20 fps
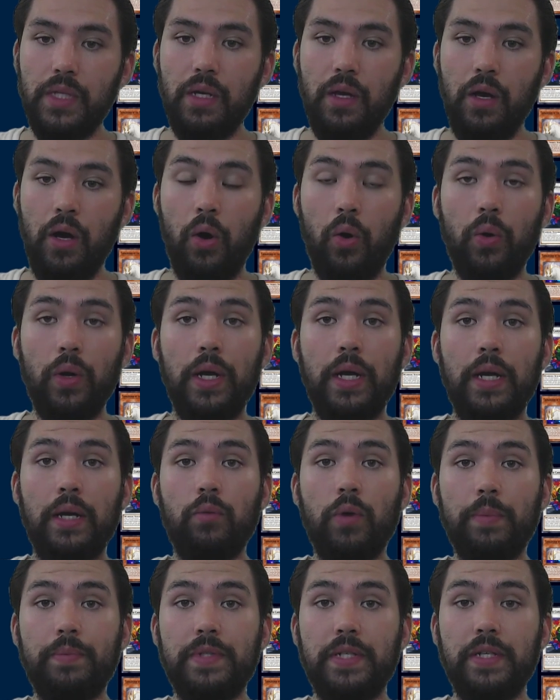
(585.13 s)
Oh,
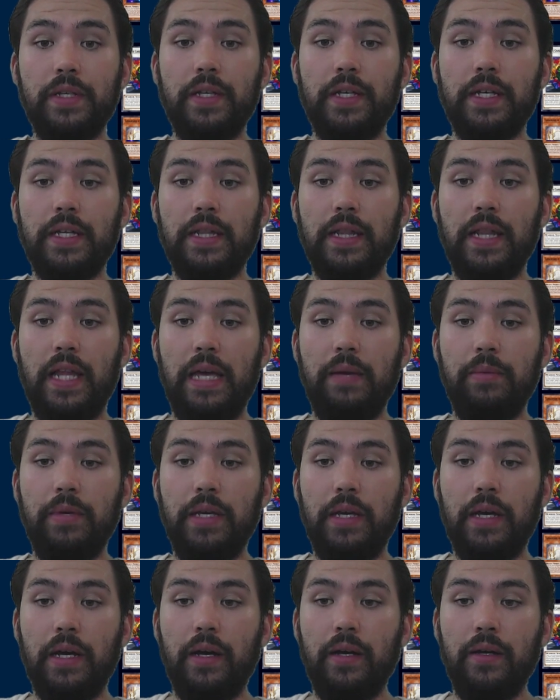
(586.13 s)
Reptilian
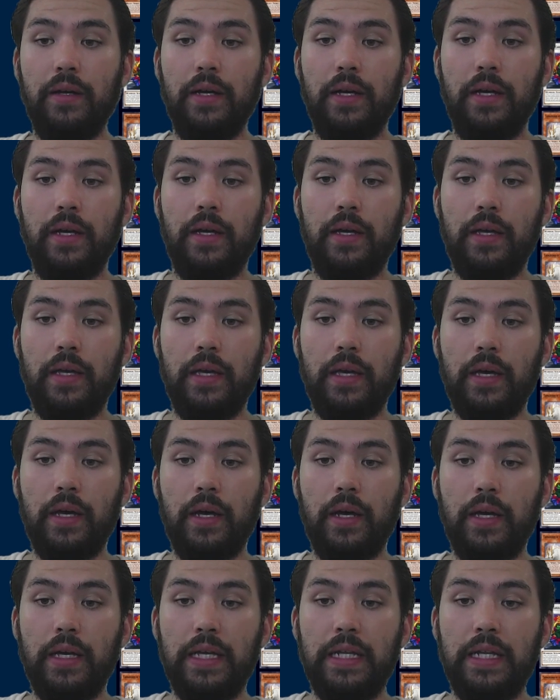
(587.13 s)
Lamia.
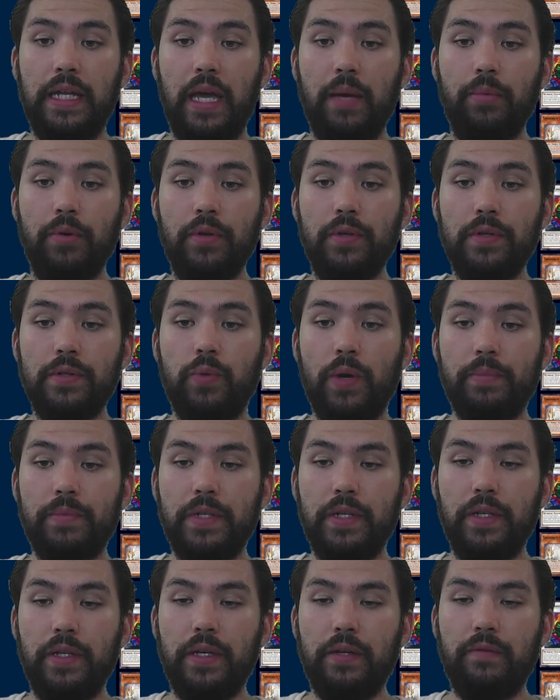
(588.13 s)
Enables
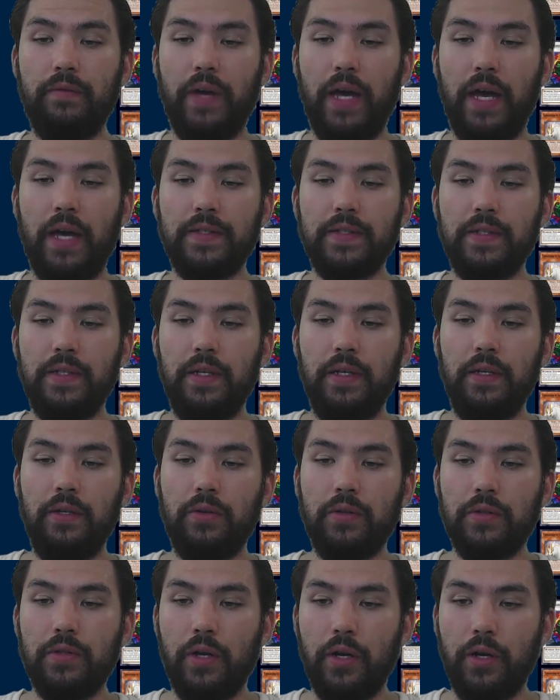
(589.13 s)
Reptilian Vasky.
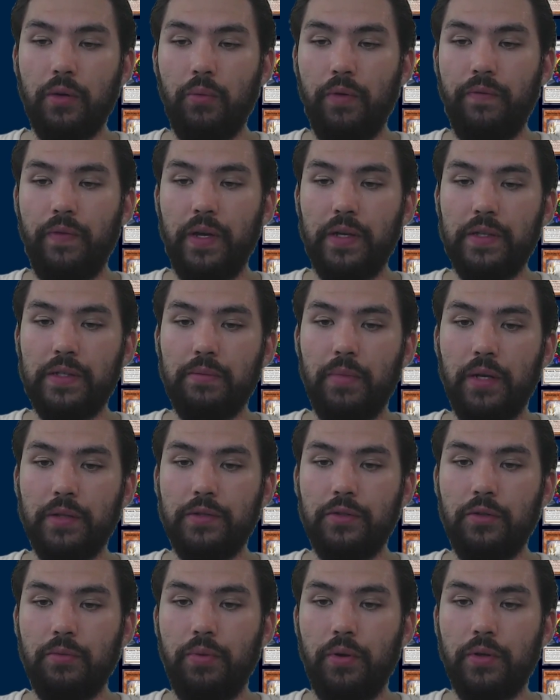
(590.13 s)
You can target 1 face of
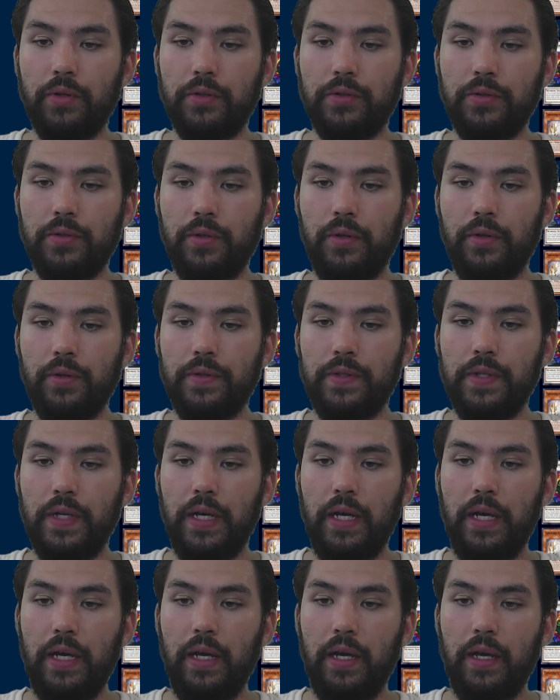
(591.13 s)
monster your opponent controls.
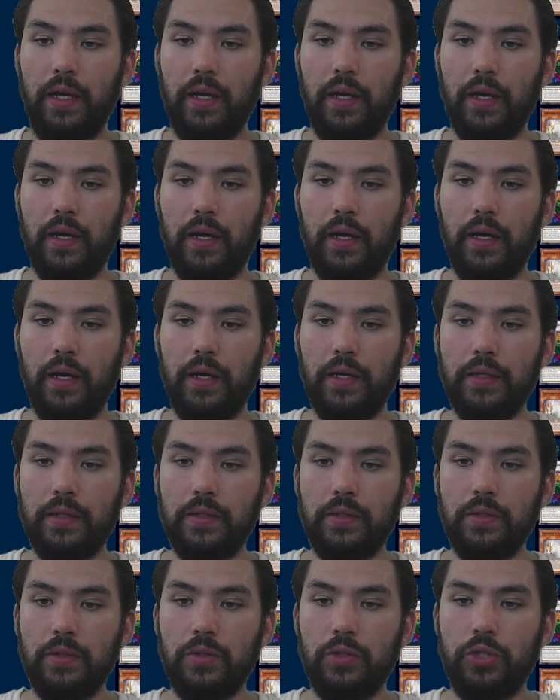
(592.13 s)

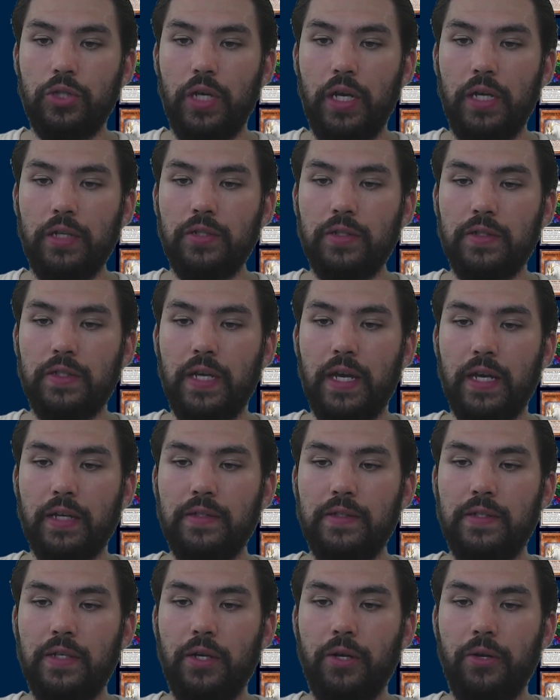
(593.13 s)
Change its
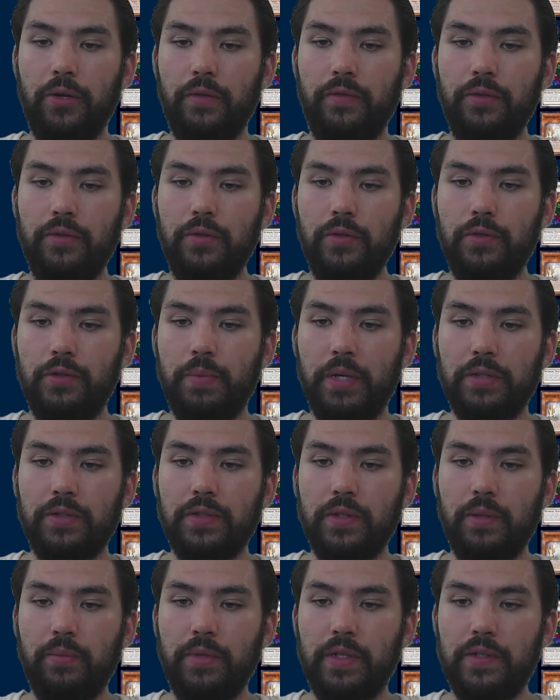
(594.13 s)
attack to 0, and if you do,
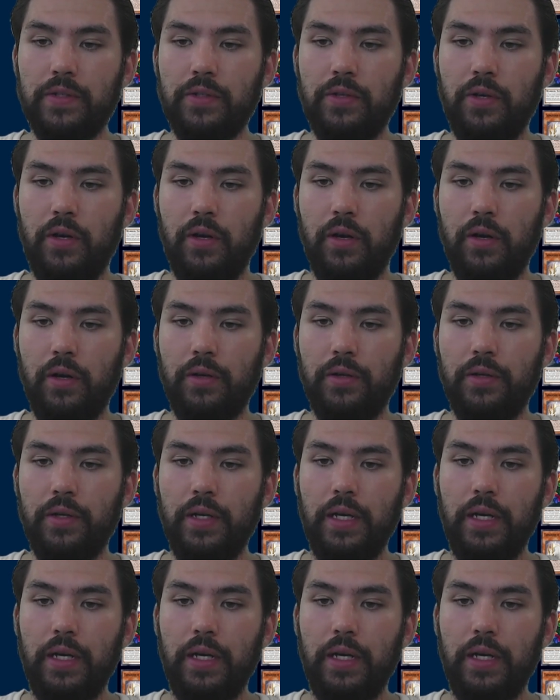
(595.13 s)
special summon this card.